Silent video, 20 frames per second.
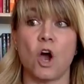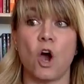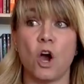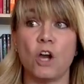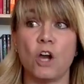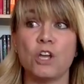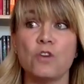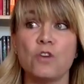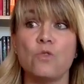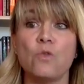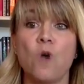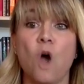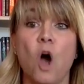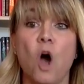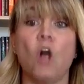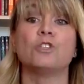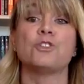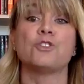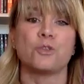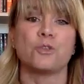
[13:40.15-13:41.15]
Are you
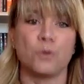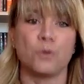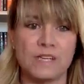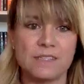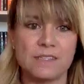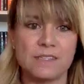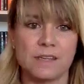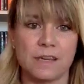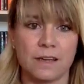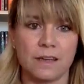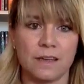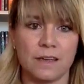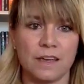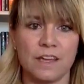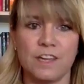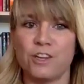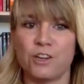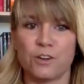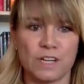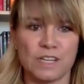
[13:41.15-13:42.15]
altruistic
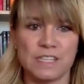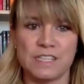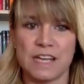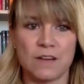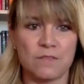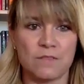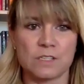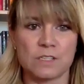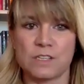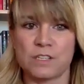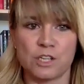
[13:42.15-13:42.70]
in your endeavors